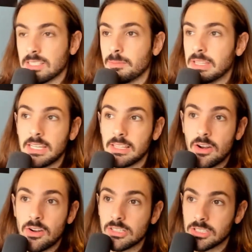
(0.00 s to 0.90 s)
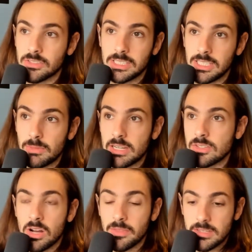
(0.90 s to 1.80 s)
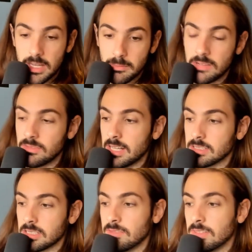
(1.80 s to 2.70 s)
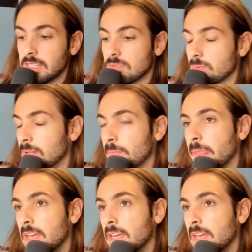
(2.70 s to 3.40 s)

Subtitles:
I mean, the Atlanta Hawks are a team that is on the same level as Cleveland as well.